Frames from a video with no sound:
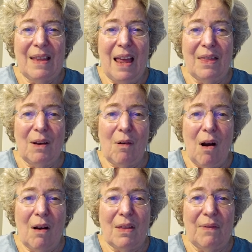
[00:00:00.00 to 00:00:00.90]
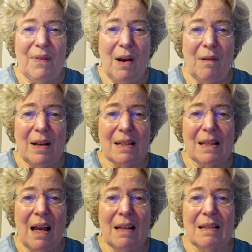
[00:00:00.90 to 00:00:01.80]
Then there are the
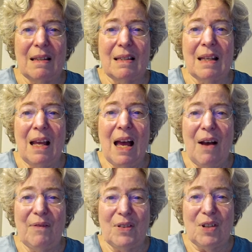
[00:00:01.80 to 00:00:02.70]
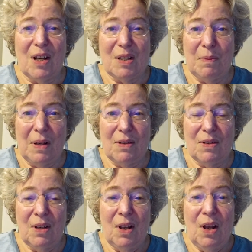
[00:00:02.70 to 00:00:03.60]
various sizes of
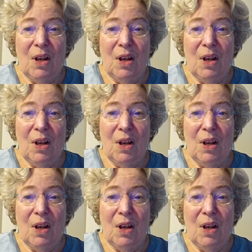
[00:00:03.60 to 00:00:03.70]
adjustments